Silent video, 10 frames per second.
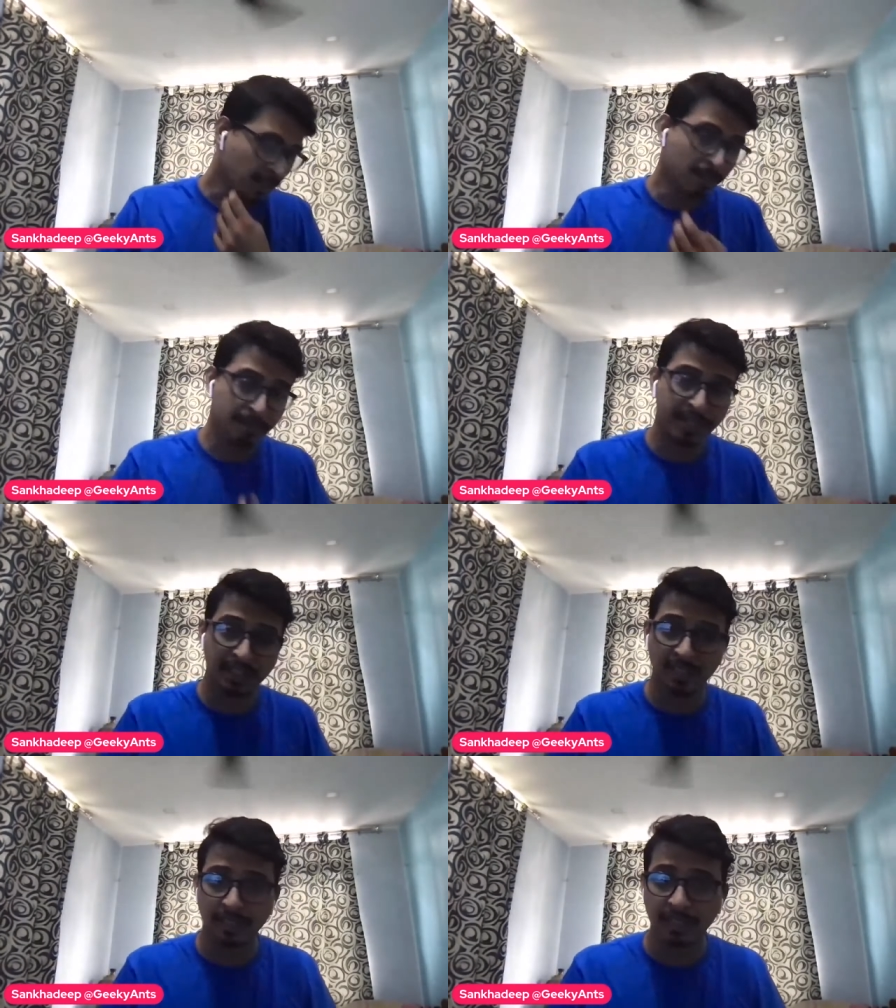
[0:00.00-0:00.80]

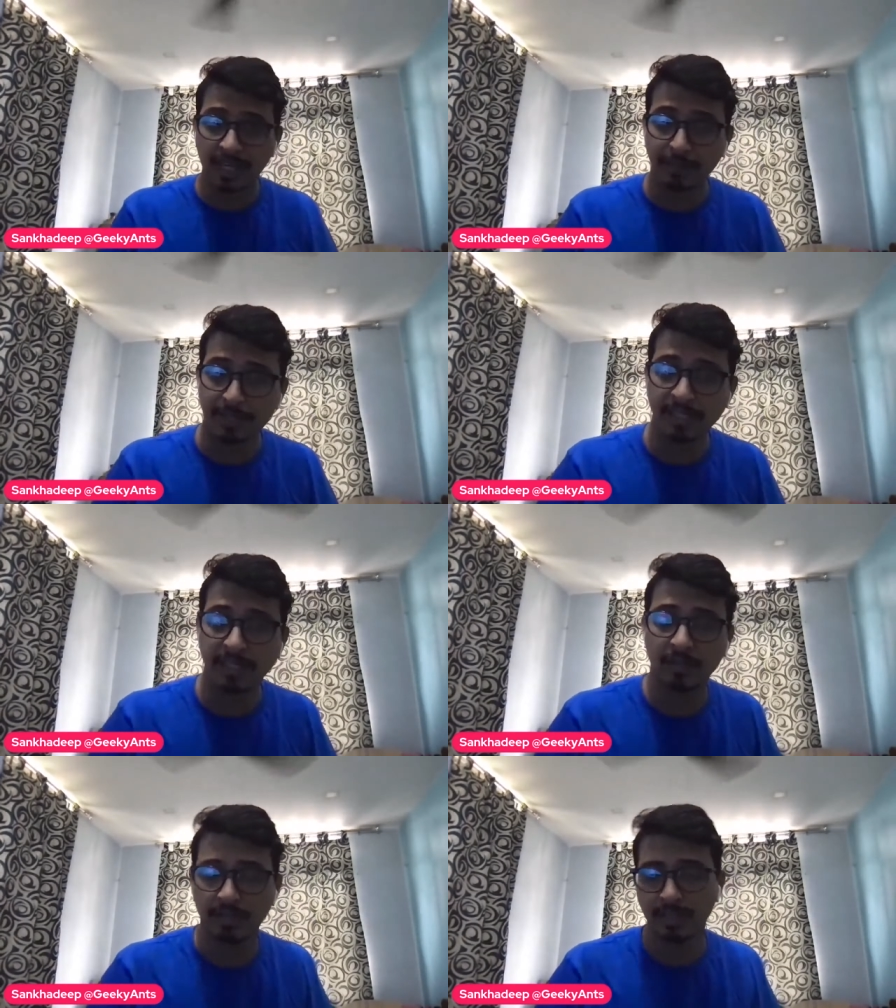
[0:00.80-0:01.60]
major libraries
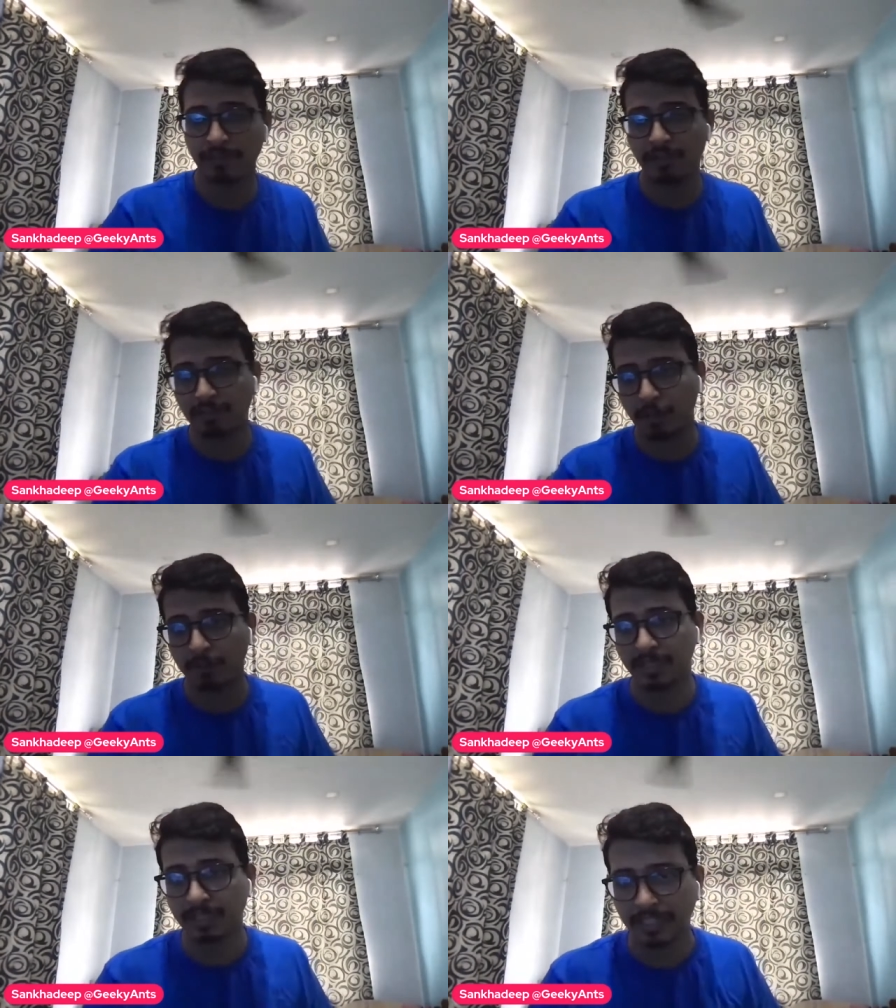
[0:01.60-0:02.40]
out there for
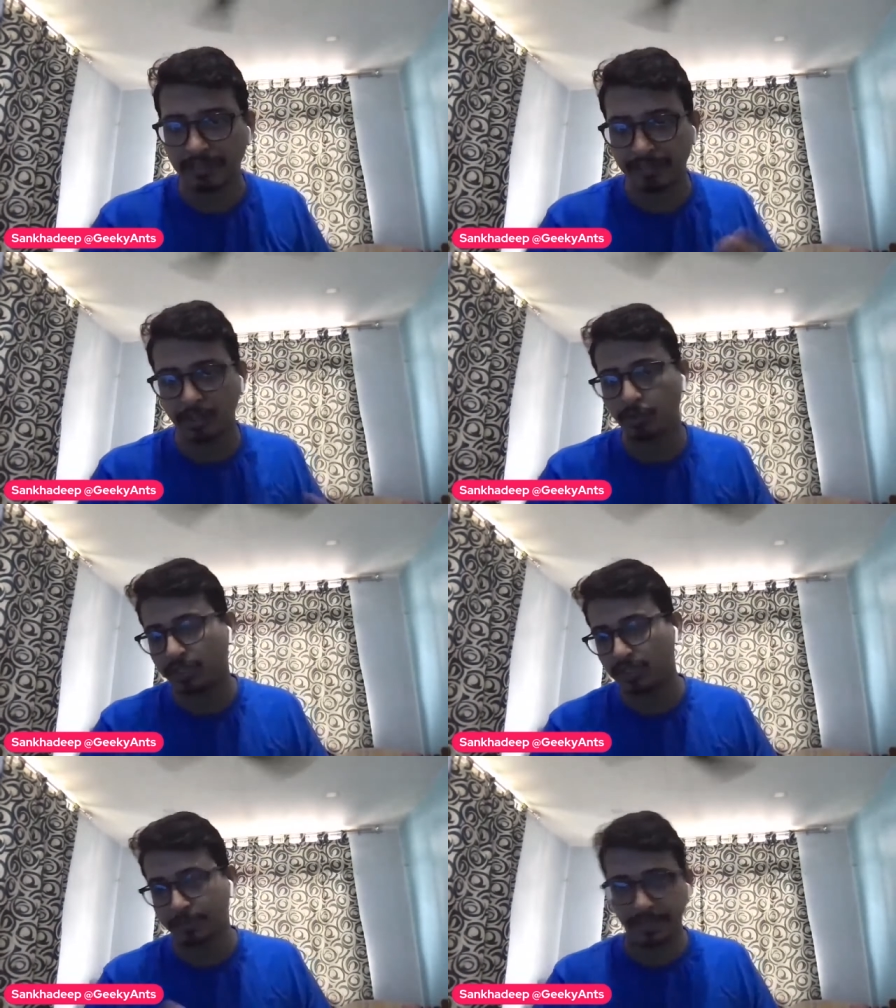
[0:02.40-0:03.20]
forms, and then we took
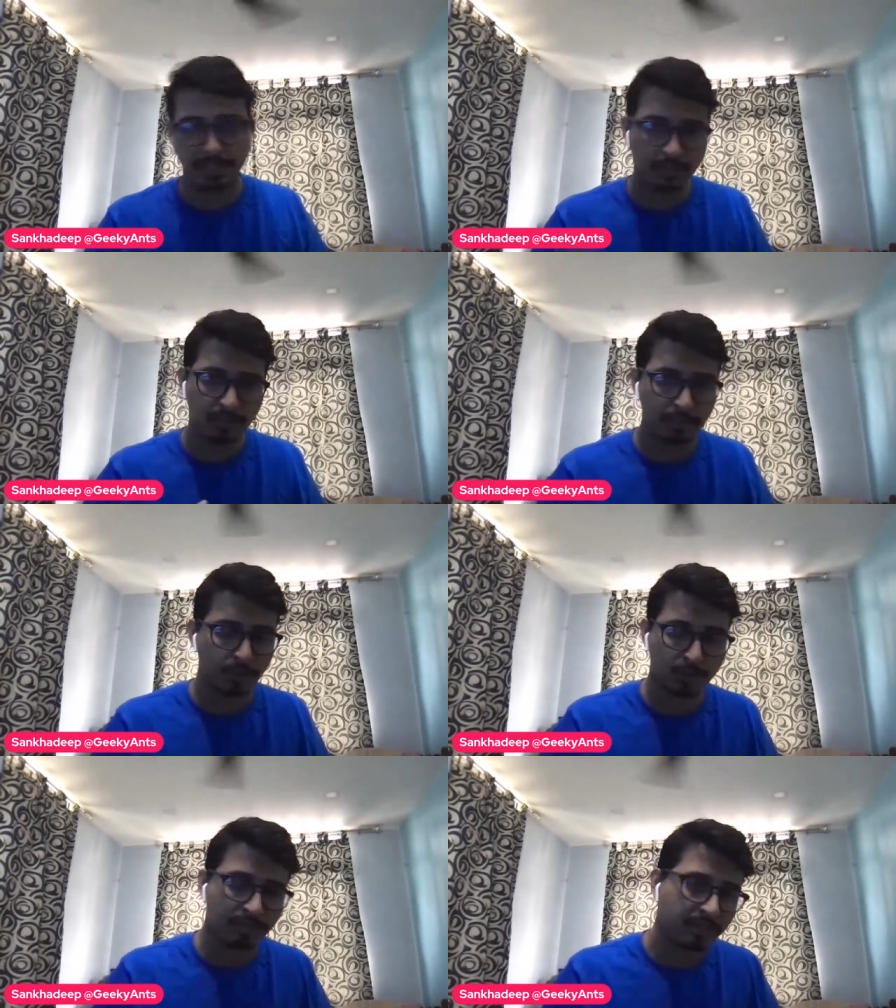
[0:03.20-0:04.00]
inspiration from
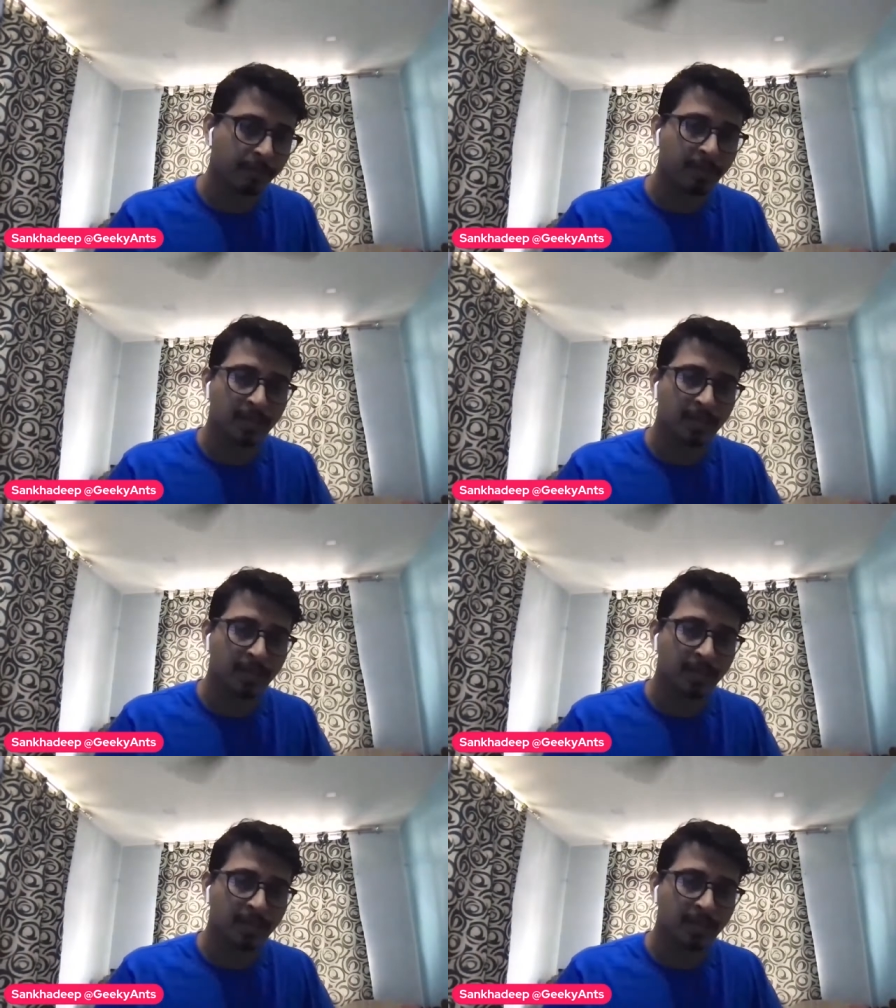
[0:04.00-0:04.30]
both of them,